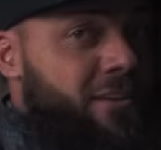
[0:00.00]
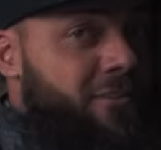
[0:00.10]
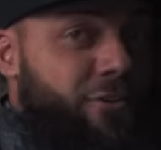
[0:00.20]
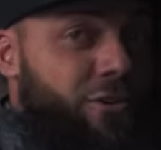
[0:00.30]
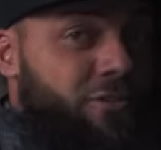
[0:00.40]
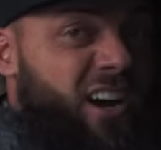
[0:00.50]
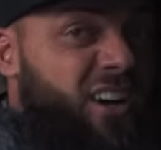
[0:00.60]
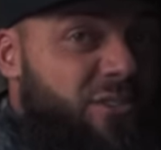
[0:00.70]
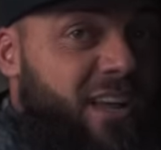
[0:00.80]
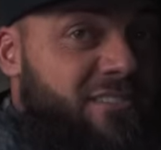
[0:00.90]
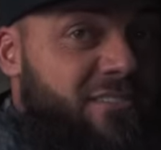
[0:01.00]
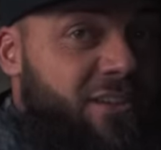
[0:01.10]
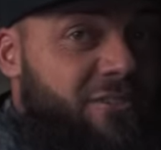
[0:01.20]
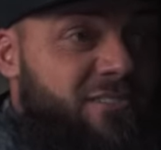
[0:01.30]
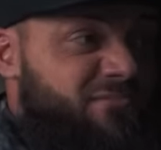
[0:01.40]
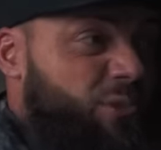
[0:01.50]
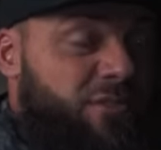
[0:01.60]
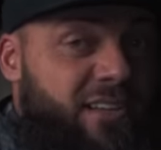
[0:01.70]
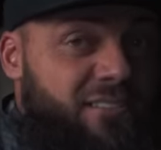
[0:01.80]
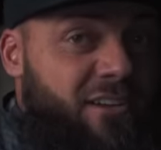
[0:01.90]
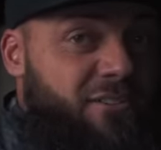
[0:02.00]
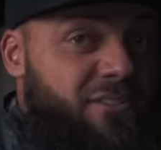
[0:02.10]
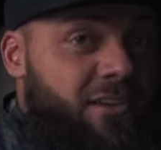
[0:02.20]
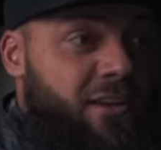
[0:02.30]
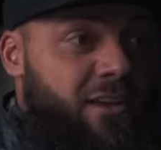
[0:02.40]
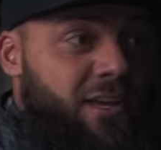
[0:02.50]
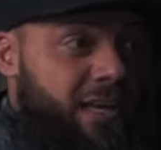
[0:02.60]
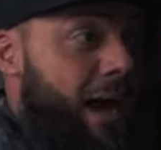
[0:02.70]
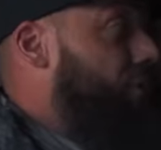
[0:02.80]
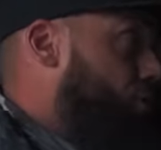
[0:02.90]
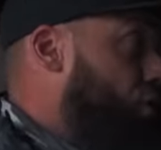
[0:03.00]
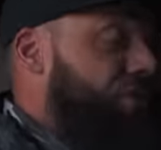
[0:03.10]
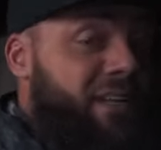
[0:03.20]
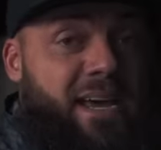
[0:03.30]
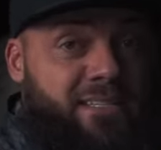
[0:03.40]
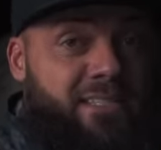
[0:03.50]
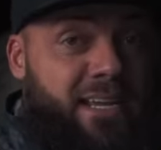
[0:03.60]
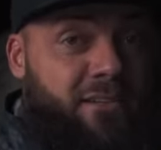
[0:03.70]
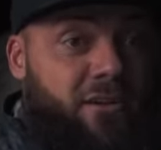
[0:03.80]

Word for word: For one hundred thousand dollars, two hundred thousand dollars, I'm gonna roll the dice and take a